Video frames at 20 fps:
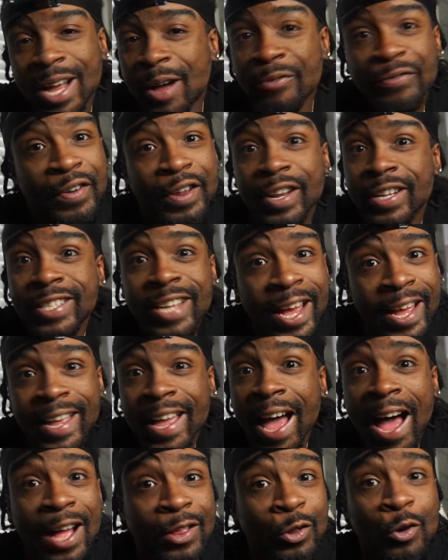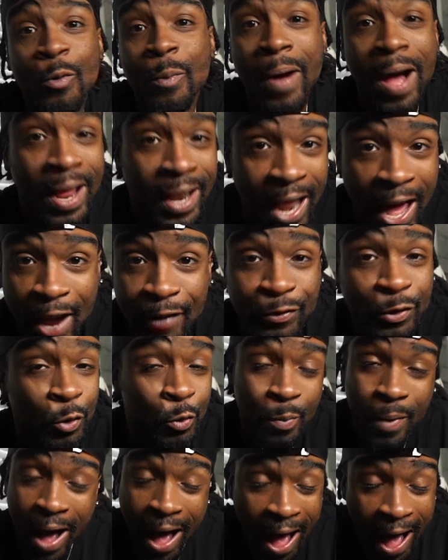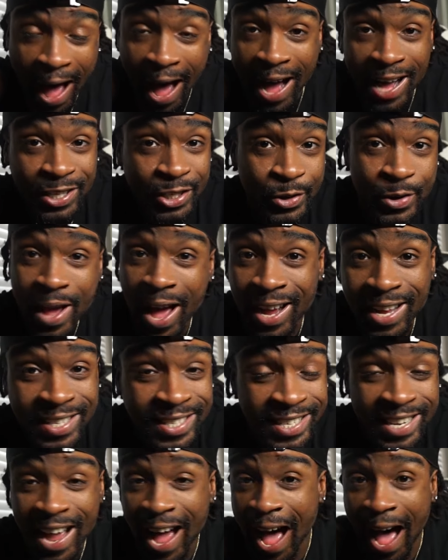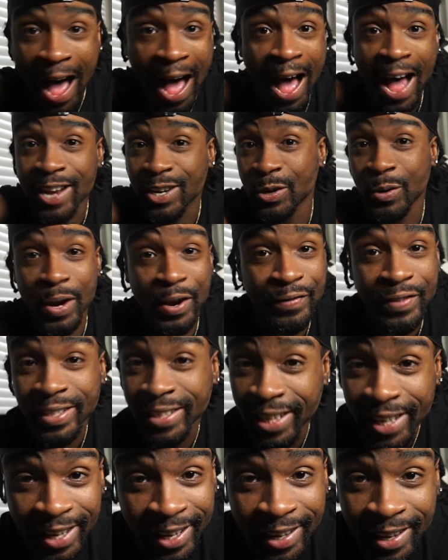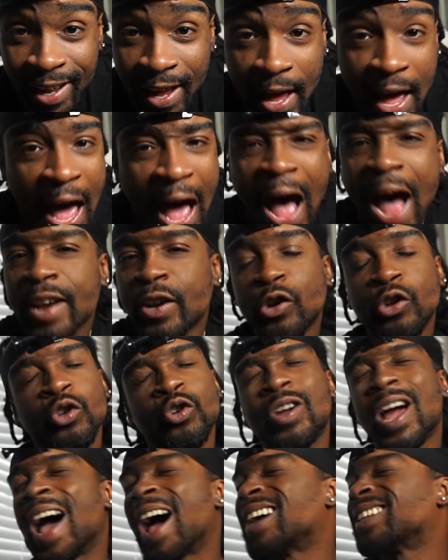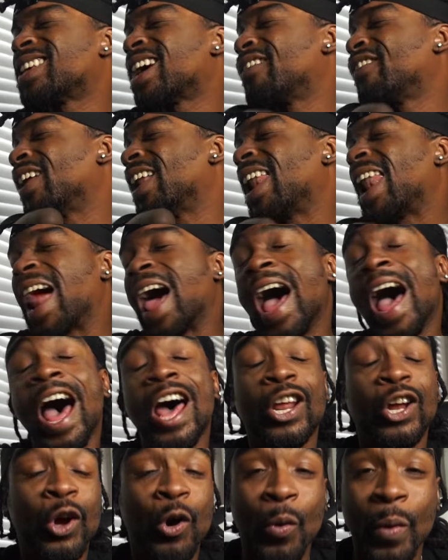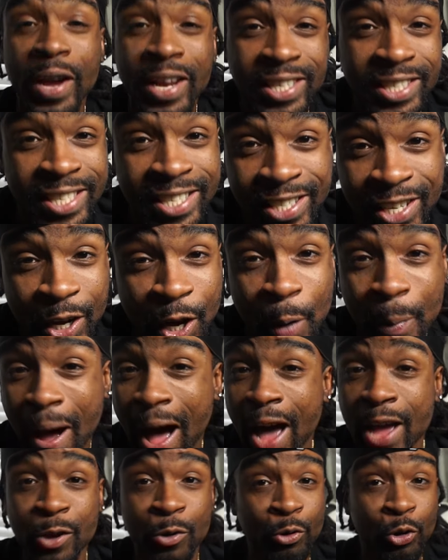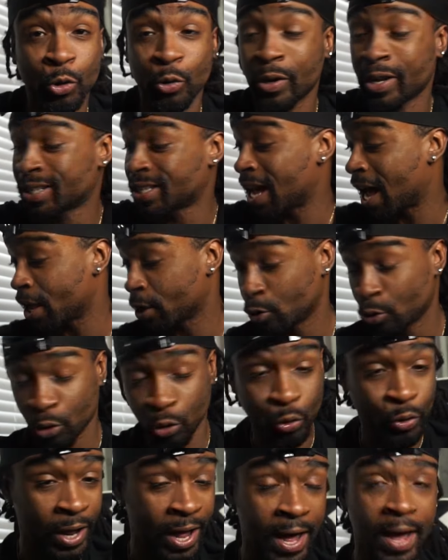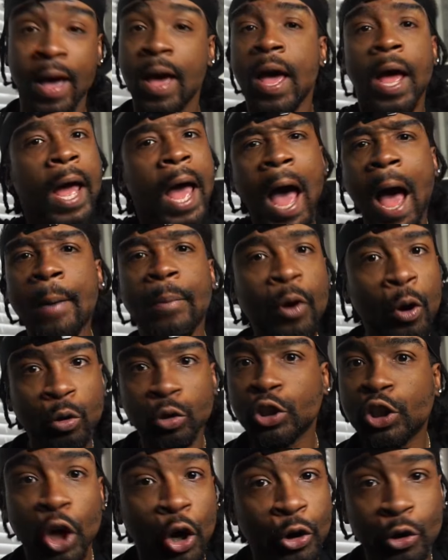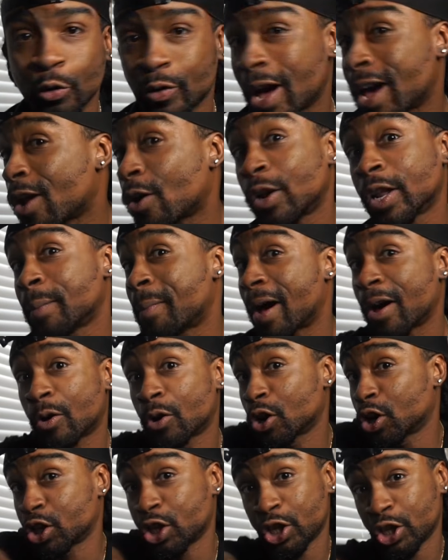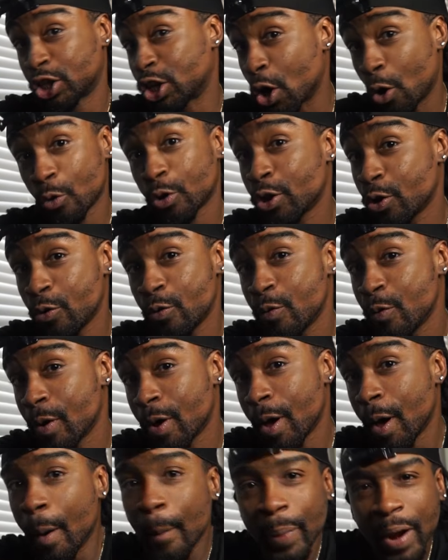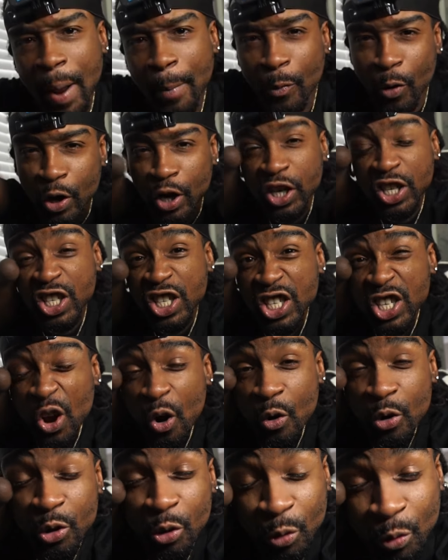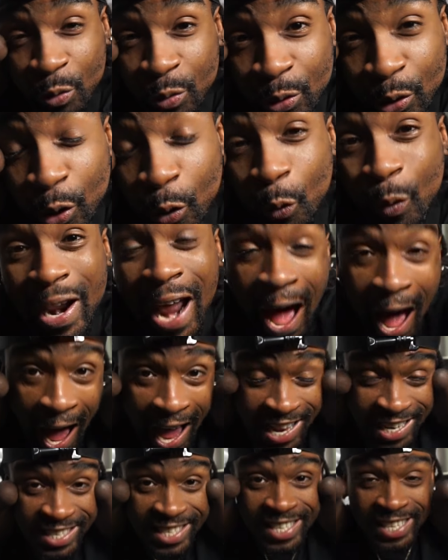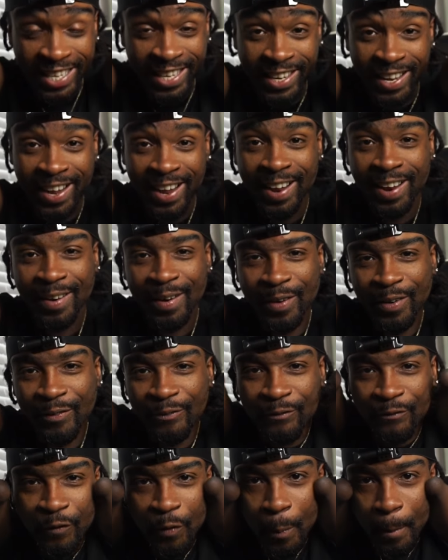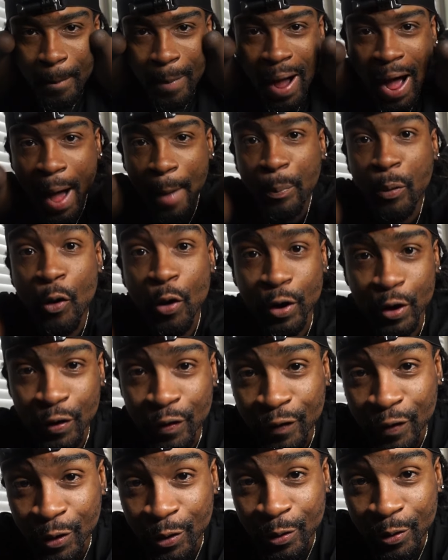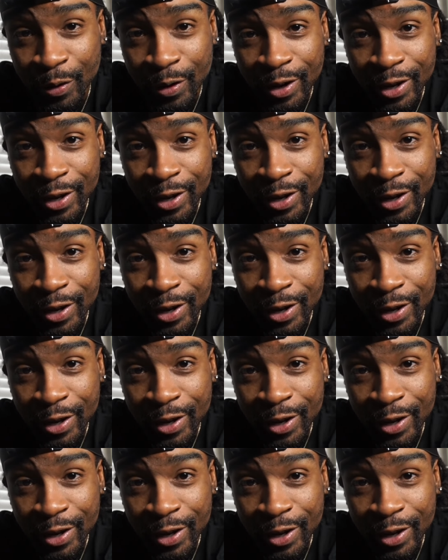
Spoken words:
I'm finna take y'all through my life, through my eyes, so y'all can see how I do everything. I know you guys have a lot of questions. NuBB, how you do this? How you do that? I'm gonna show you. Not only am I gonna show you, but I'm gonna show you what I see from my point of view.